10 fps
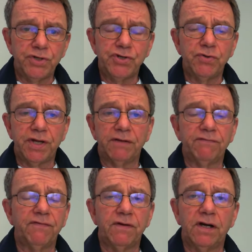which you
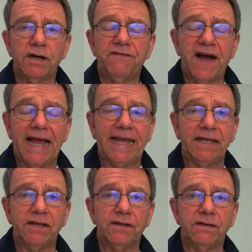can
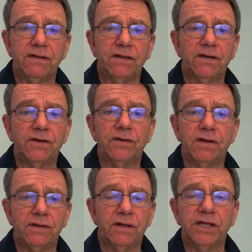find
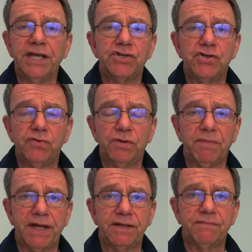a link
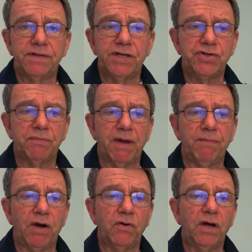to in my teaching
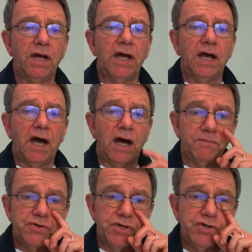memo,
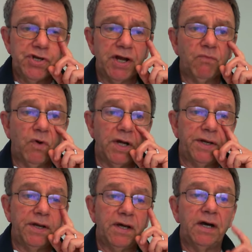she shared
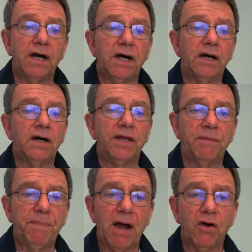one
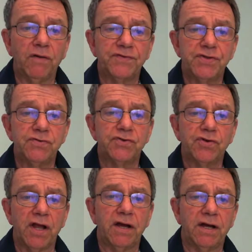on the power of
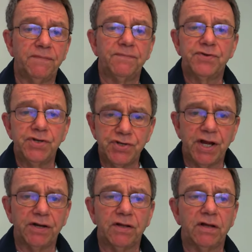students. She
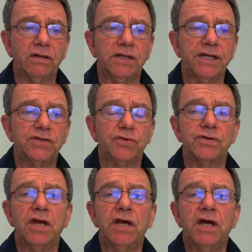shared a link
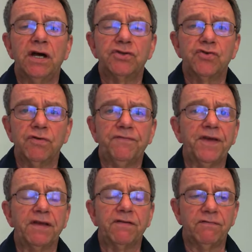to a
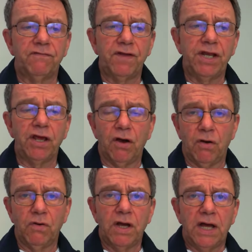terrific
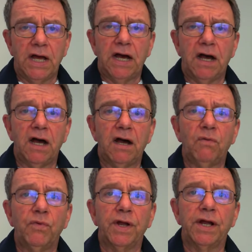video
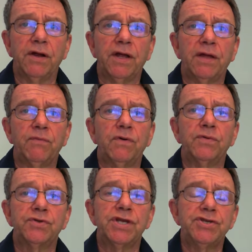where
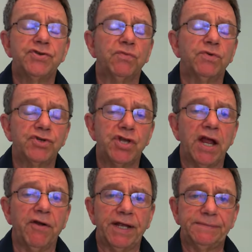a teacher was
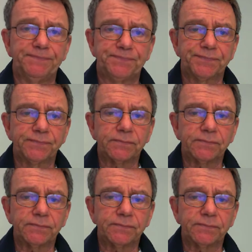sharing,